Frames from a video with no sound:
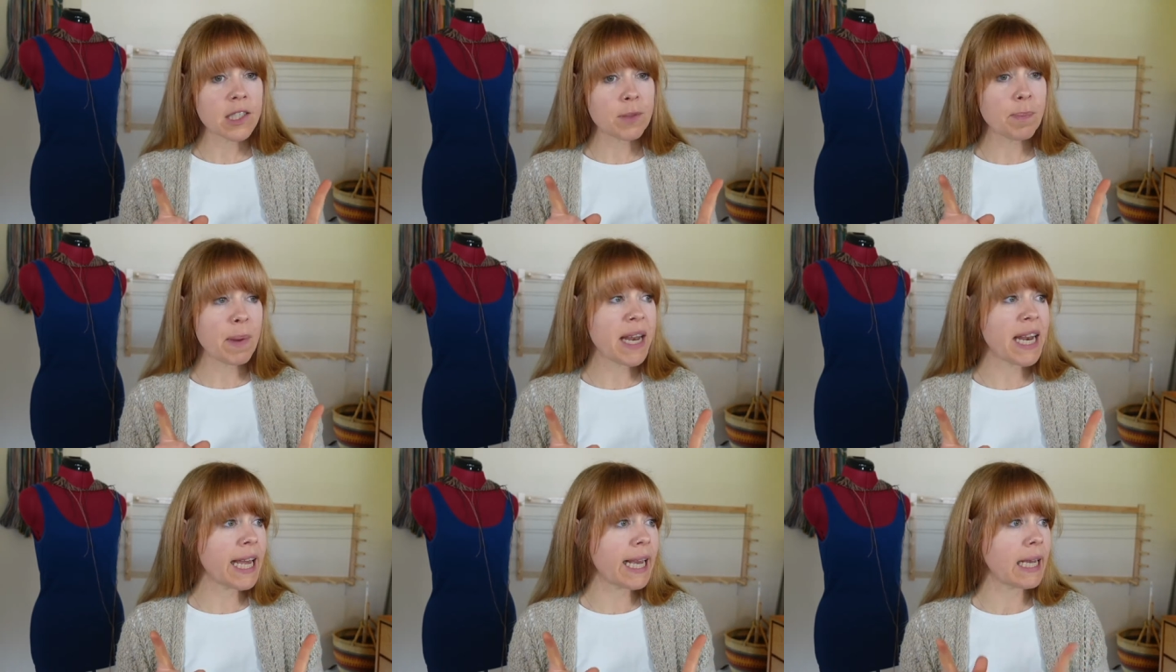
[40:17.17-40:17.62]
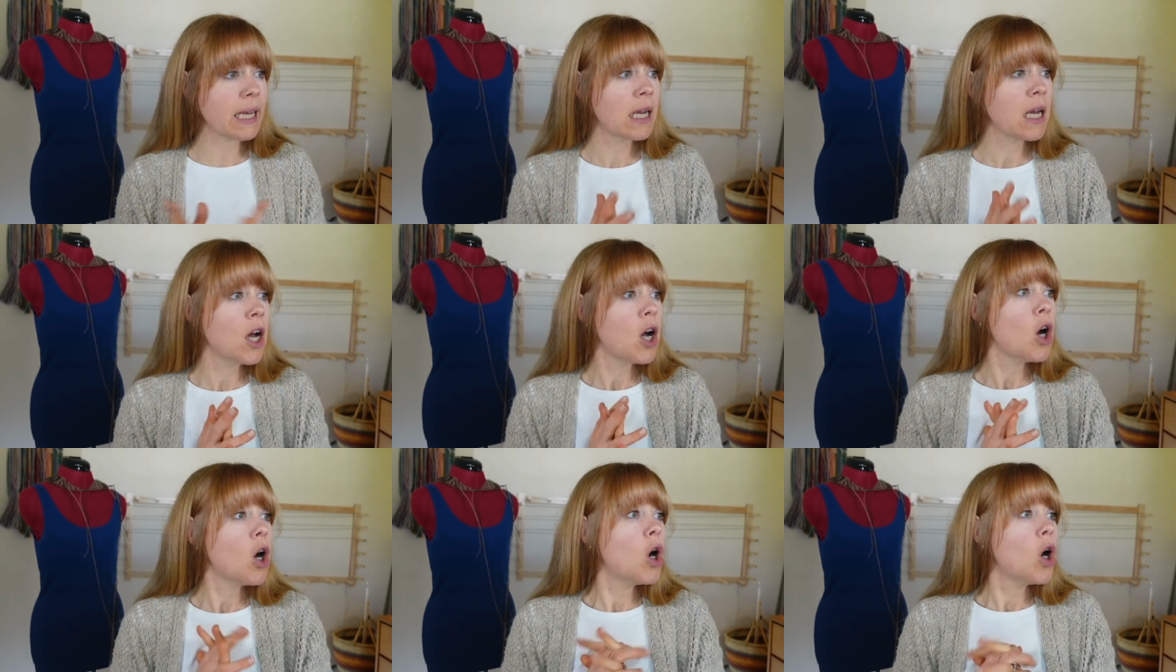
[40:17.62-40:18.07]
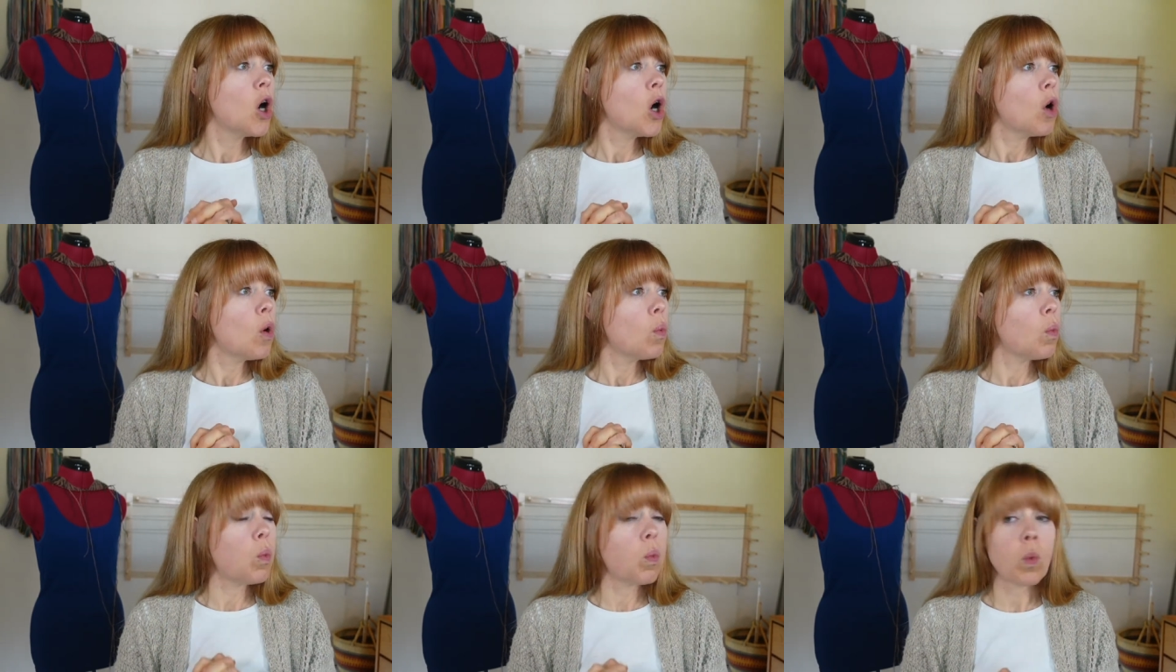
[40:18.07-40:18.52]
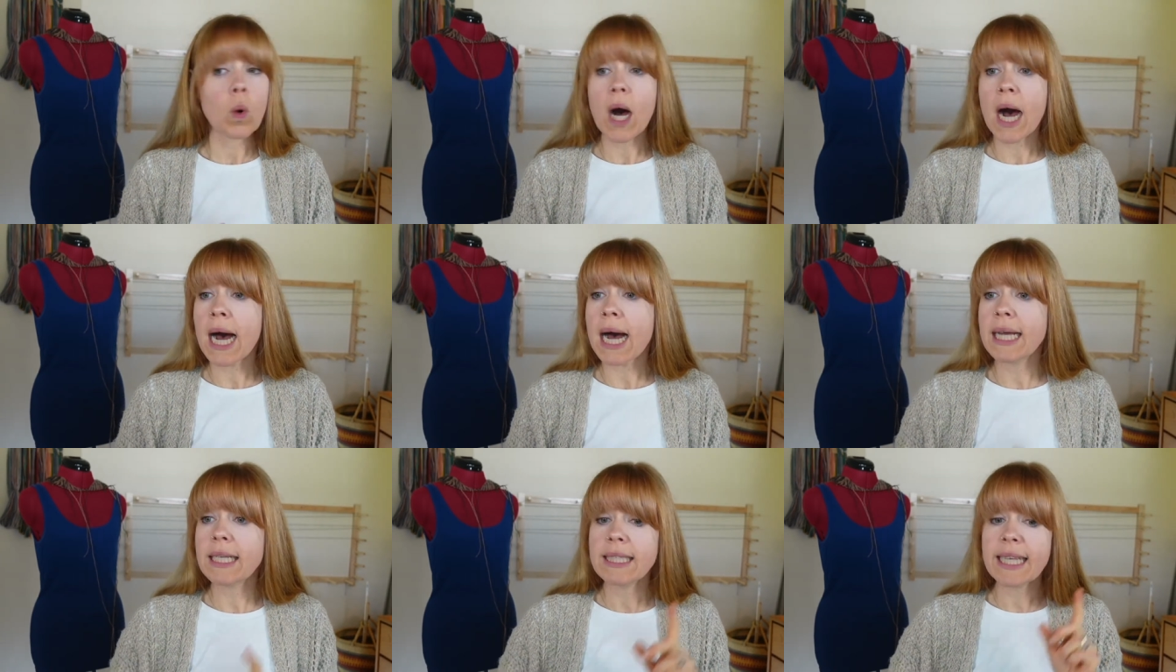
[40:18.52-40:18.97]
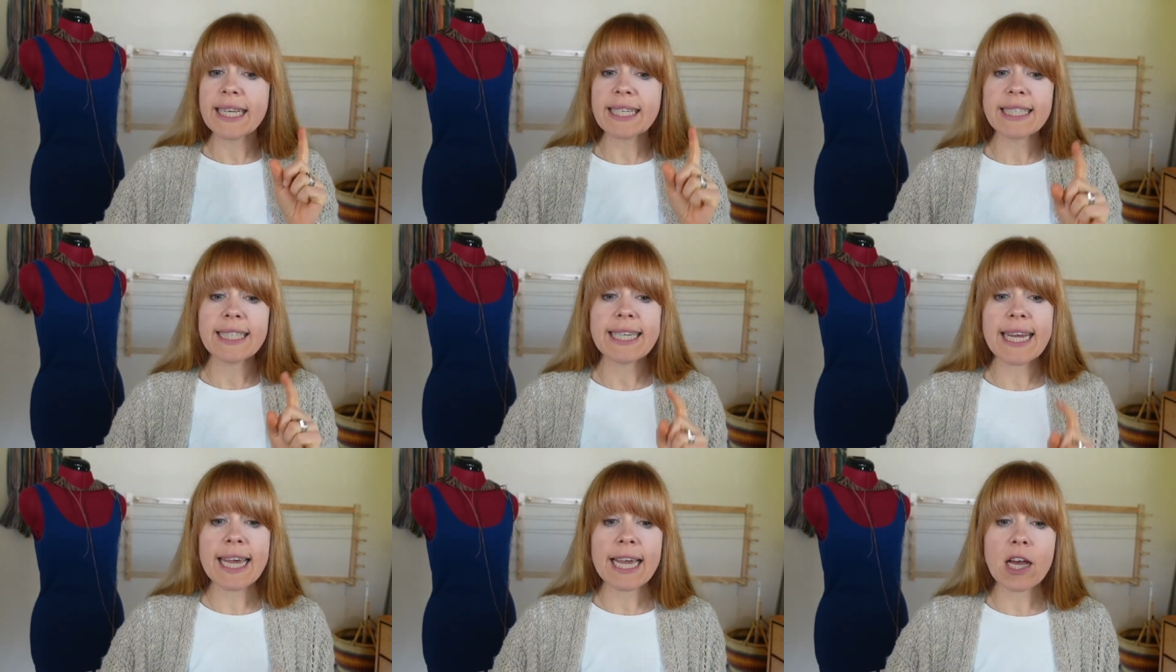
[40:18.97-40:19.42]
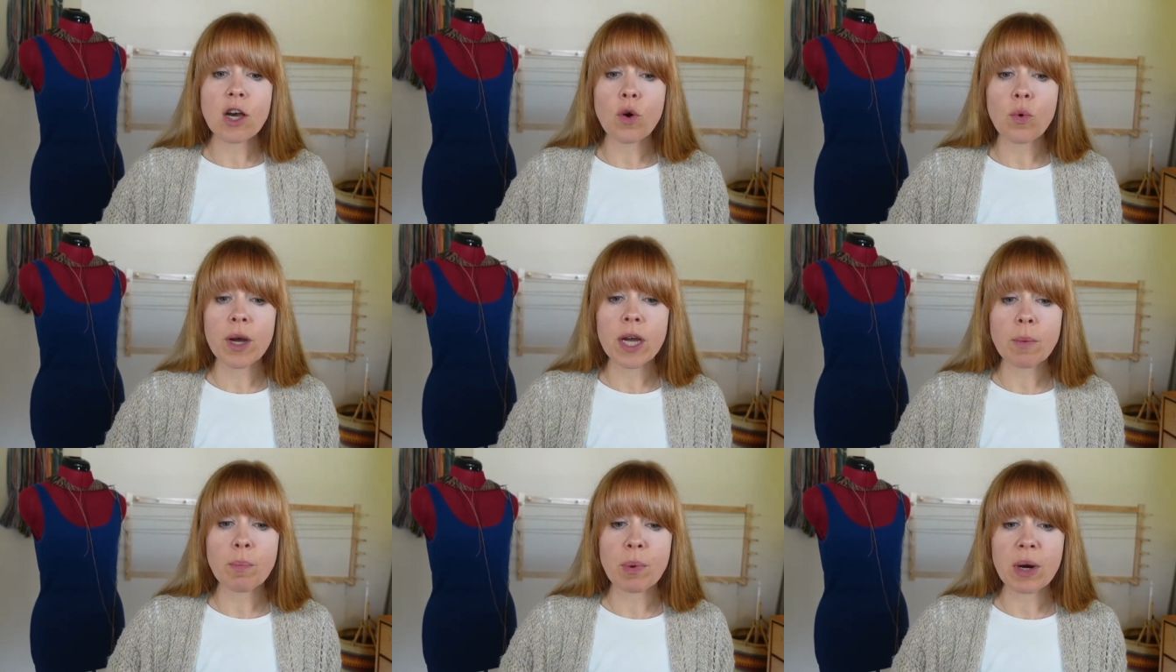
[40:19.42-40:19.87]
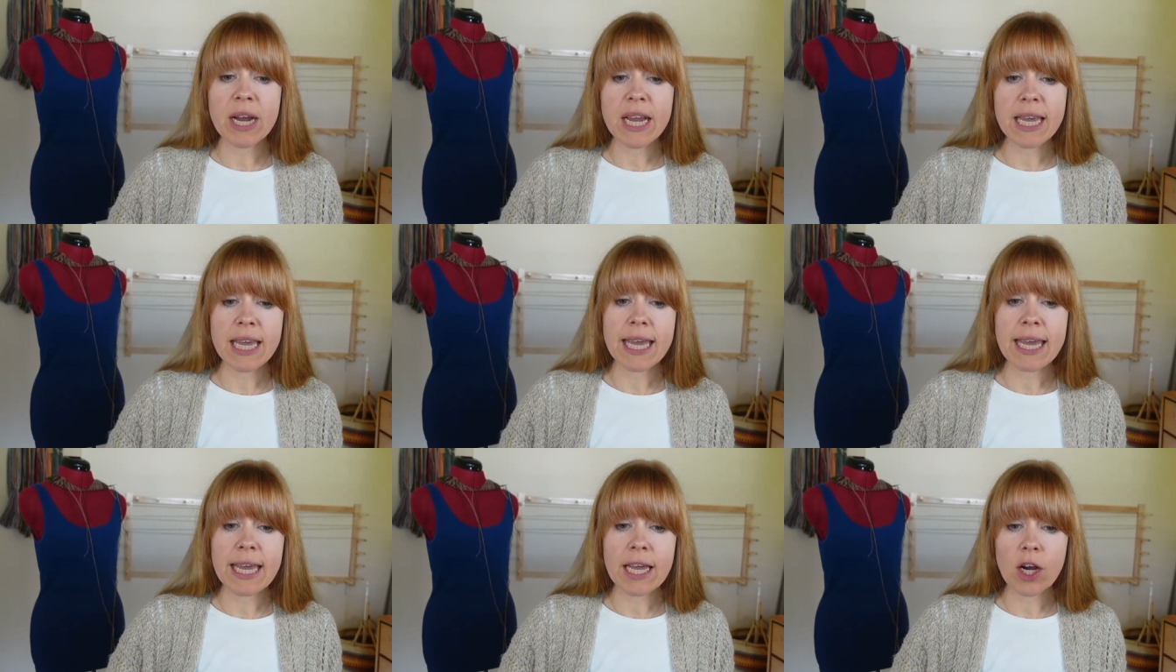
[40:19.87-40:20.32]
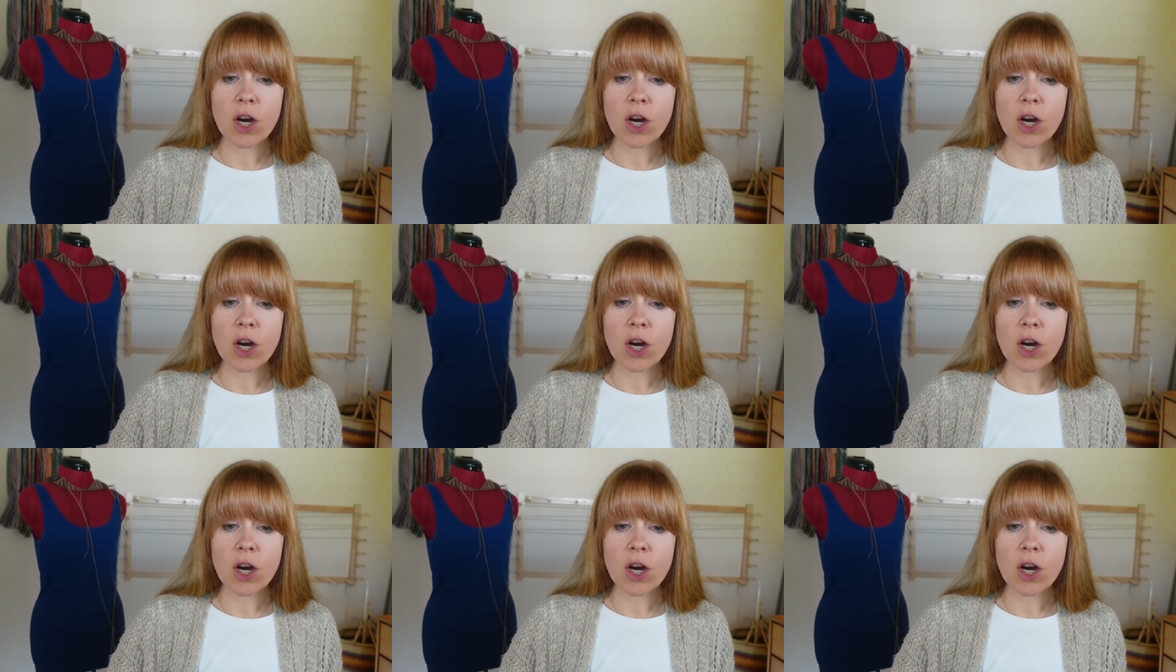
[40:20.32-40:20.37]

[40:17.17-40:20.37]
Spinning. Uh, let's take a quick break